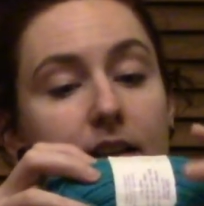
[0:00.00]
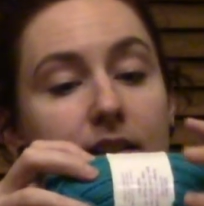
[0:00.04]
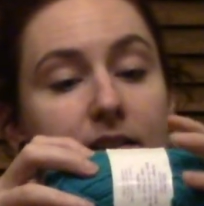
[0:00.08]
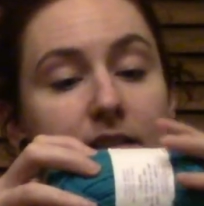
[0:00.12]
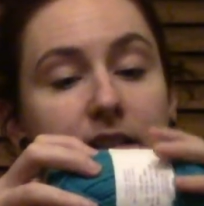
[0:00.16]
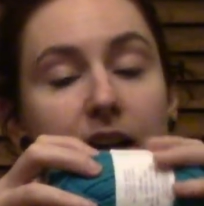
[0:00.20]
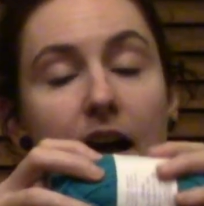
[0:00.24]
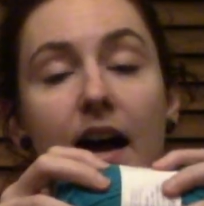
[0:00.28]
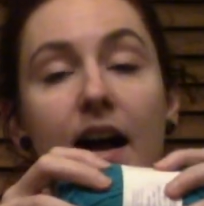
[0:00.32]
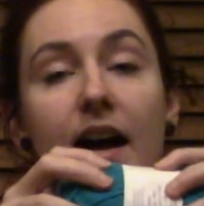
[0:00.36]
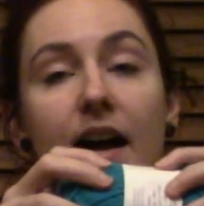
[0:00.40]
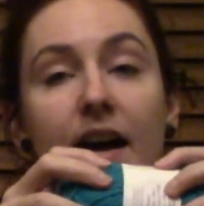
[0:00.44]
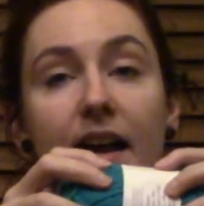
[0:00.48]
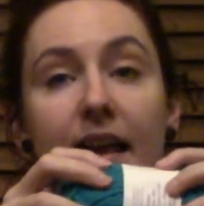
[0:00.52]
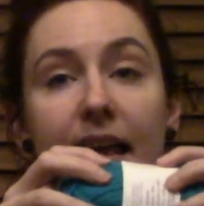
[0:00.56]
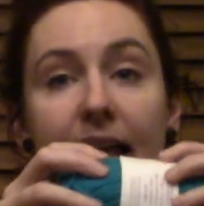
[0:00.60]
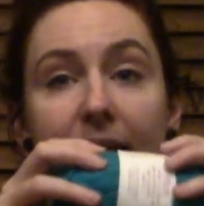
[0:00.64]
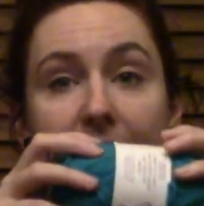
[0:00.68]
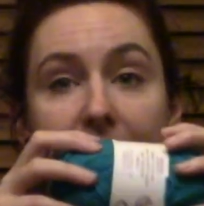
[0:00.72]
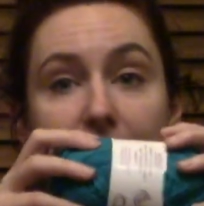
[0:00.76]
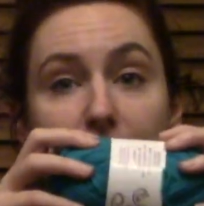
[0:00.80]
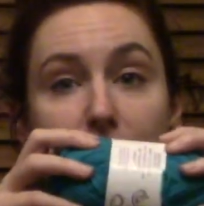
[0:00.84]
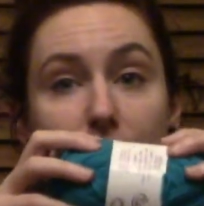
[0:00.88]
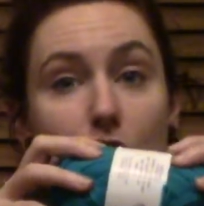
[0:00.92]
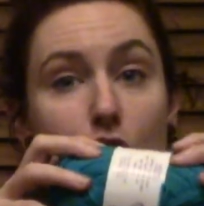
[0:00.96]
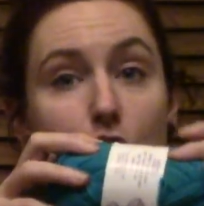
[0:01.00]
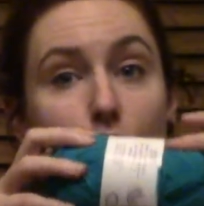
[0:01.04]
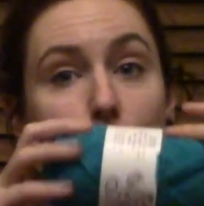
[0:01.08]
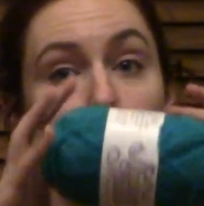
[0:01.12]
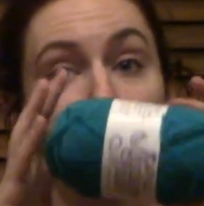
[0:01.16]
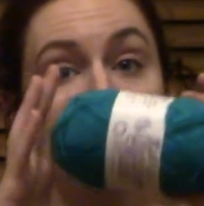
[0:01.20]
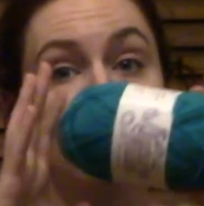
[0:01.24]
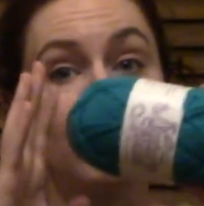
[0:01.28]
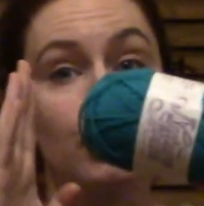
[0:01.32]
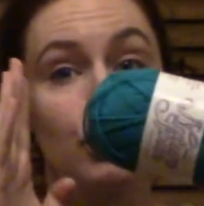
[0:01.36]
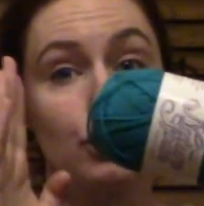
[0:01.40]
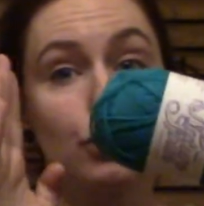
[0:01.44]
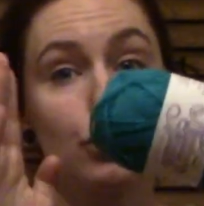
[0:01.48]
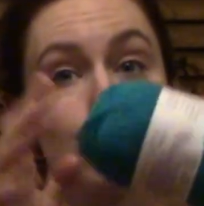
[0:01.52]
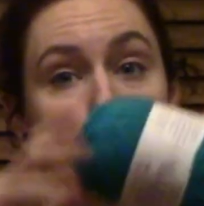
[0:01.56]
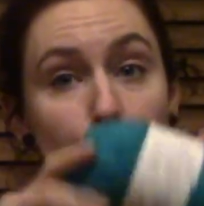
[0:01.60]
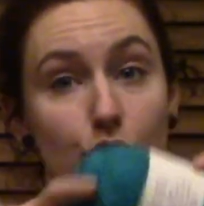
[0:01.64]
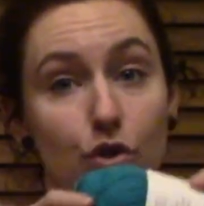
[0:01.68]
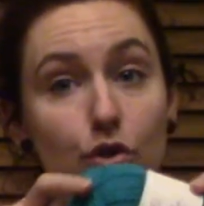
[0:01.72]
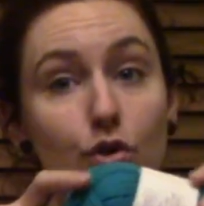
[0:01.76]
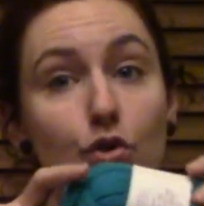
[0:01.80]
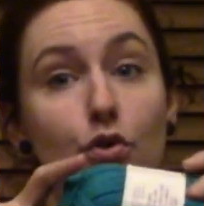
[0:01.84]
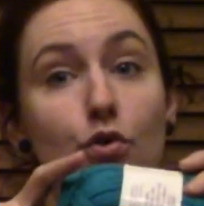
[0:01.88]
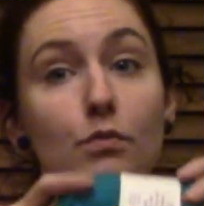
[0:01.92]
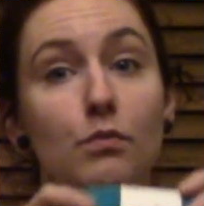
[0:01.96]
dye and use
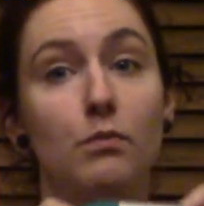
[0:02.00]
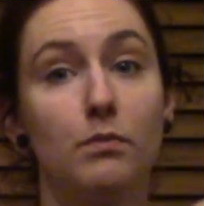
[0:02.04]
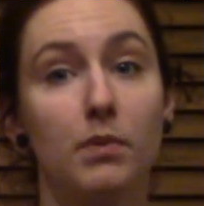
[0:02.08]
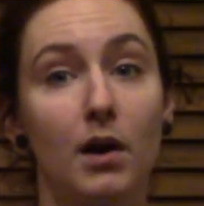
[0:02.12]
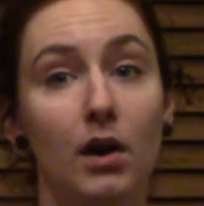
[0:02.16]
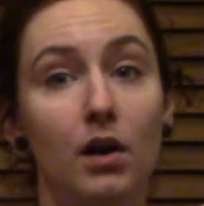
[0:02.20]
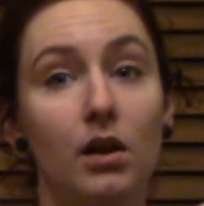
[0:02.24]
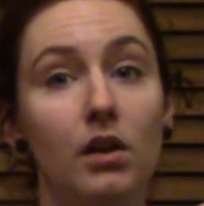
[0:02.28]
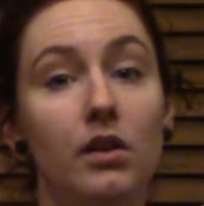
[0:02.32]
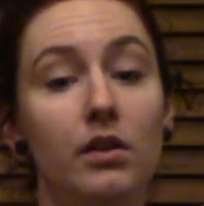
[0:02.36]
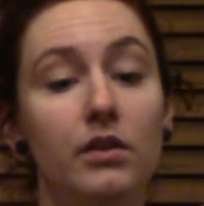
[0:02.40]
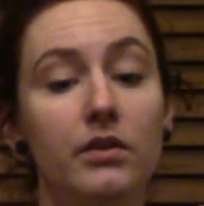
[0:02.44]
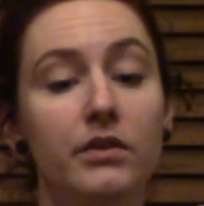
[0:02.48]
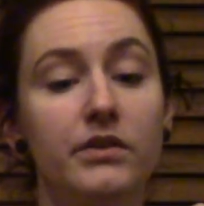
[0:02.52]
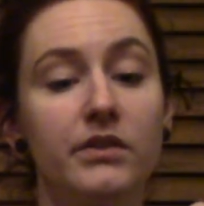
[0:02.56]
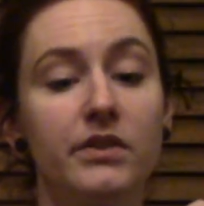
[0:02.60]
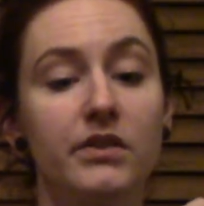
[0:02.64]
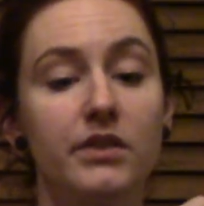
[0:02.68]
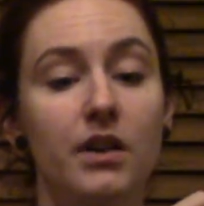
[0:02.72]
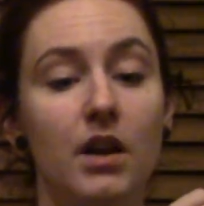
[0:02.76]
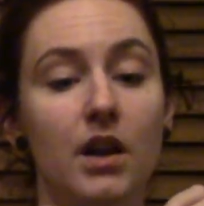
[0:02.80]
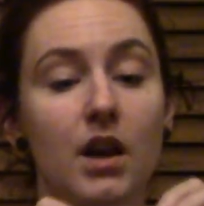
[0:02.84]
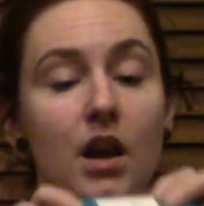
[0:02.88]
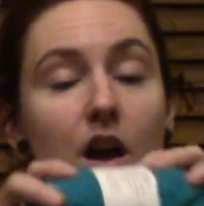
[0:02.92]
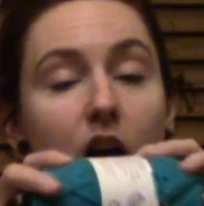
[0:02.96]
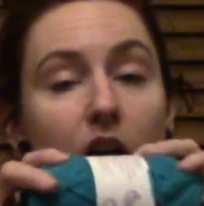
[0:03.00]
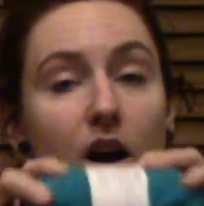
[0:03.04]
2 balls